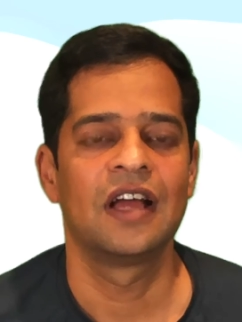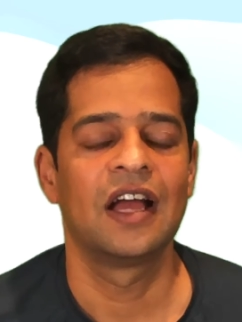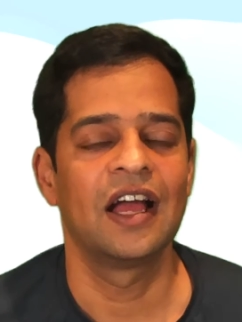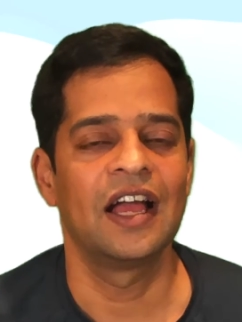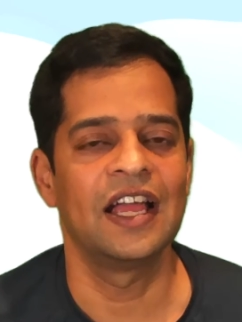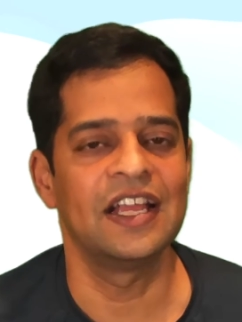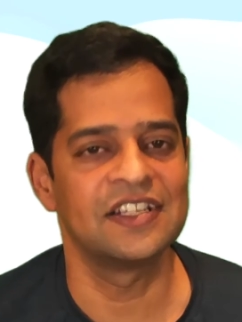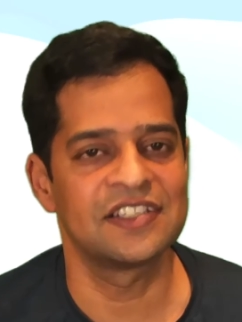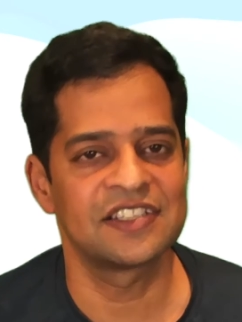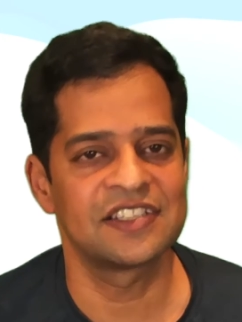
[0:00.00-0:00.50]

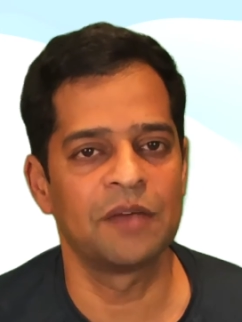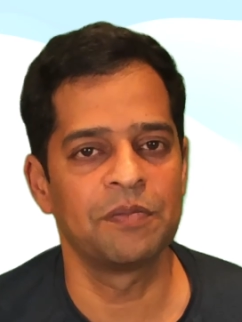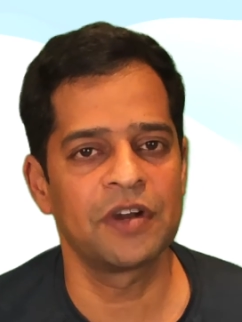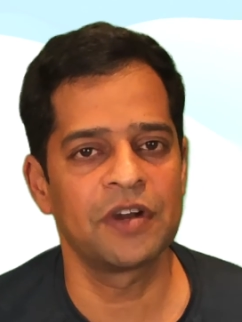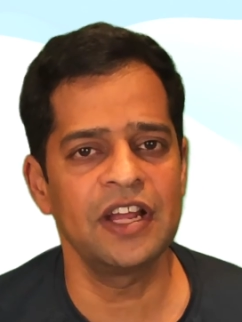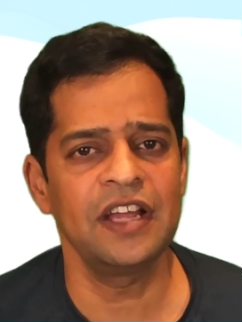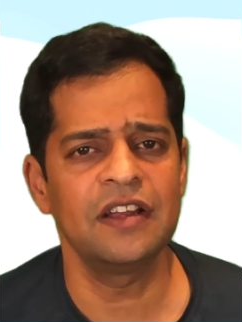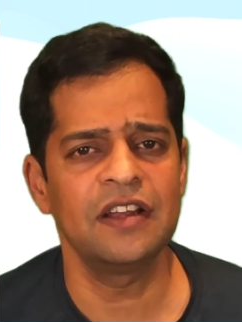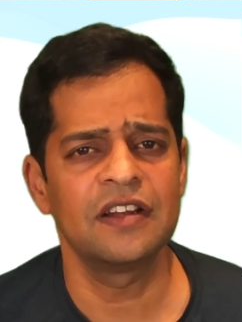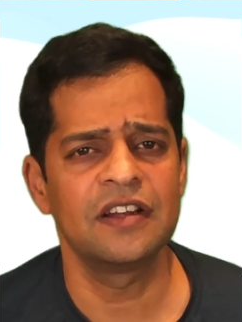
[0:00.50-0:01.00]
In
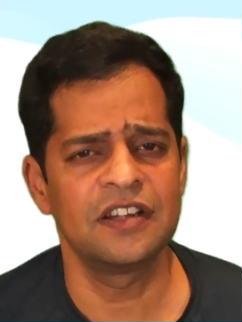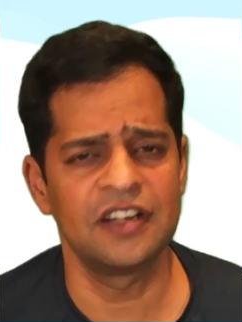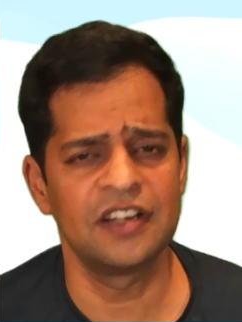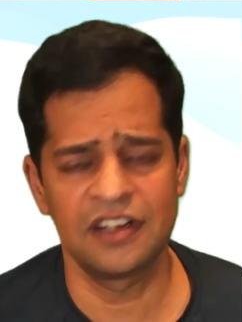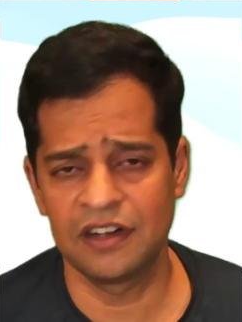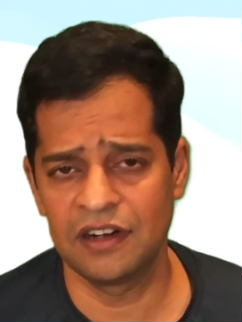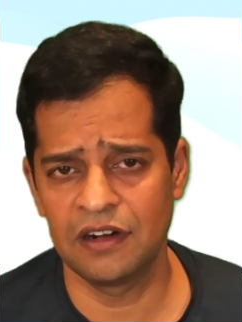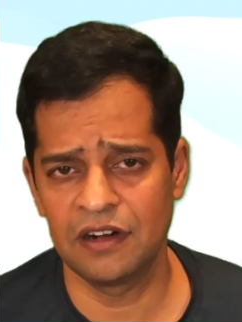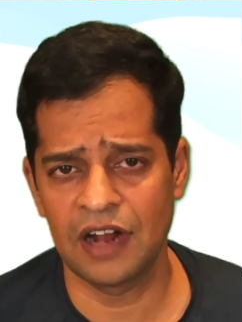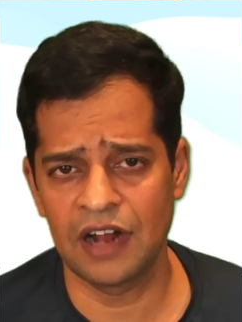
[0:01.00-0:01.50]
summary, did
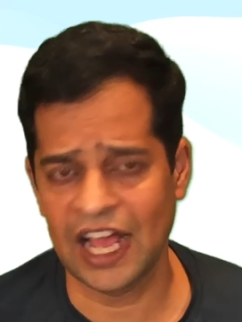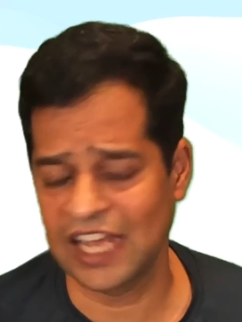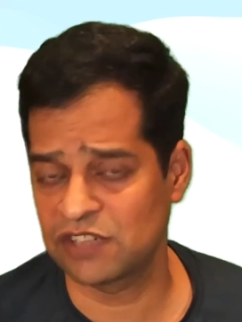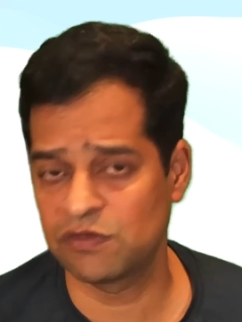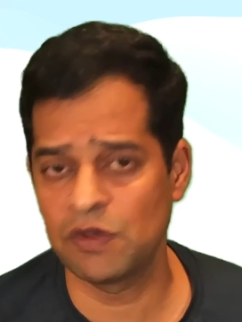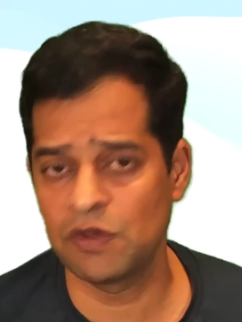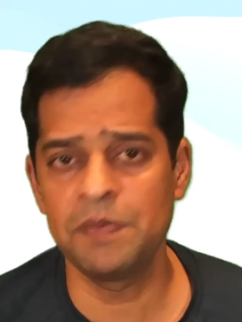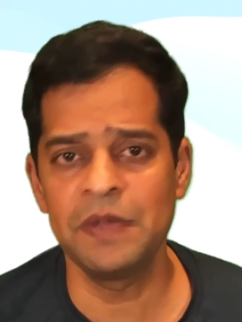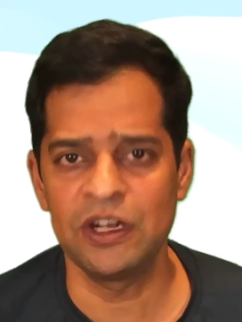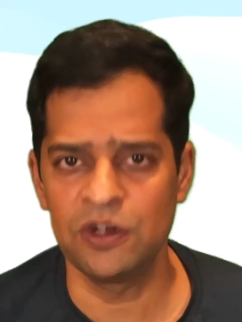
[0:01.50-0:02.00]

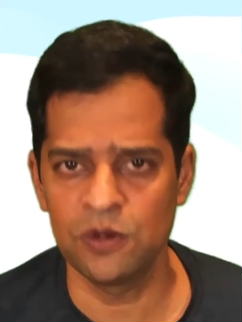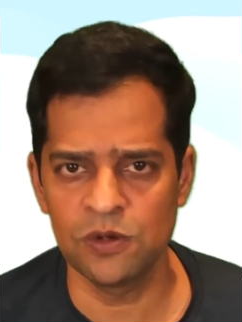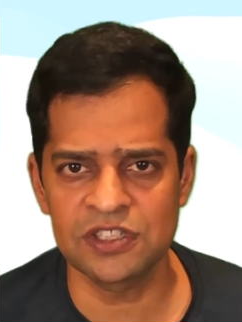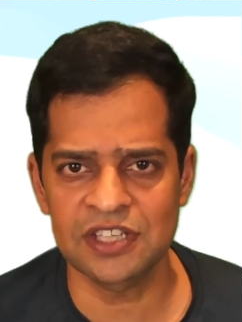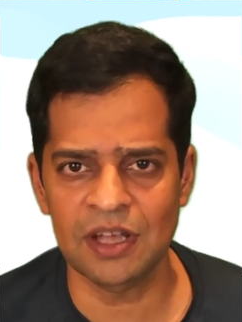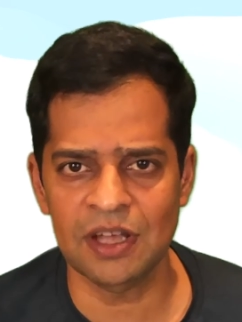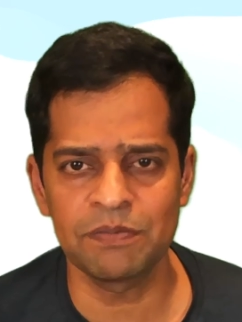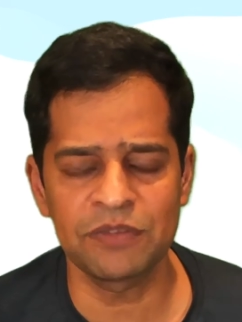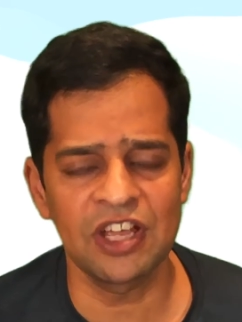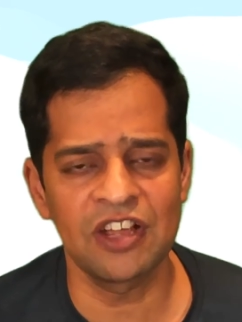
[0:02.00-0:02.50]
SVB do
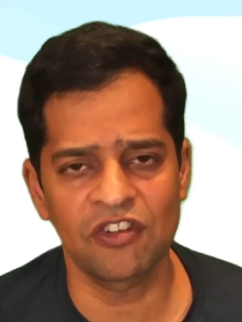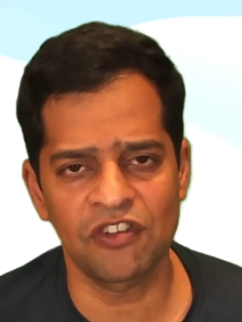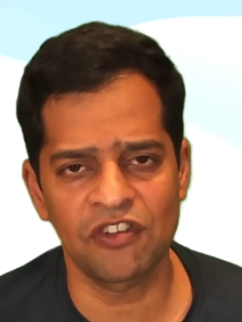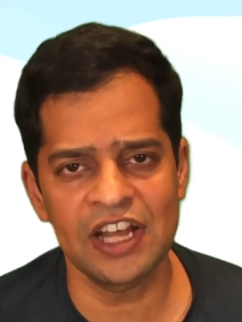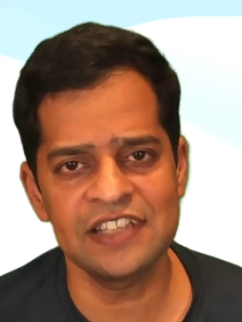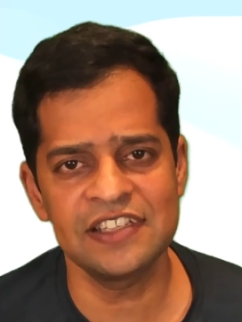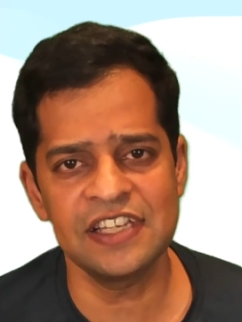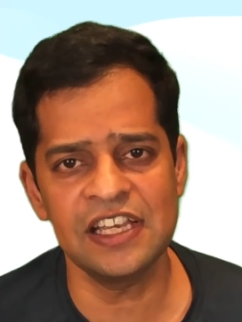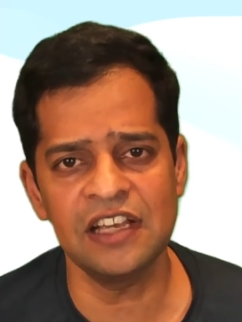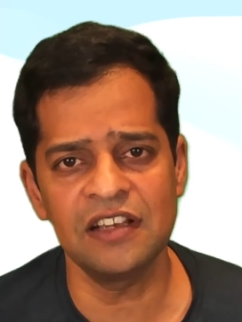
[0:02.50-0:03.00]
something
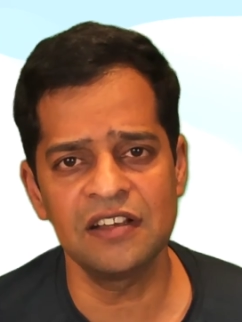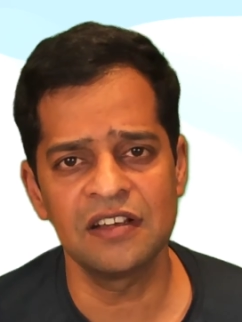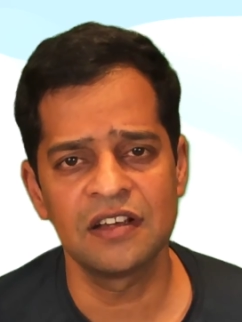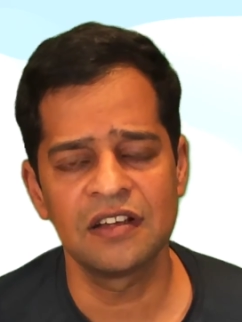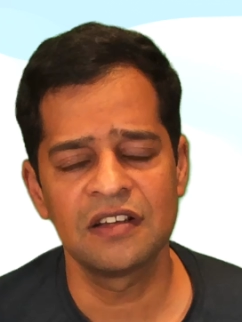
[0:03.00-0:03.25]
crazy?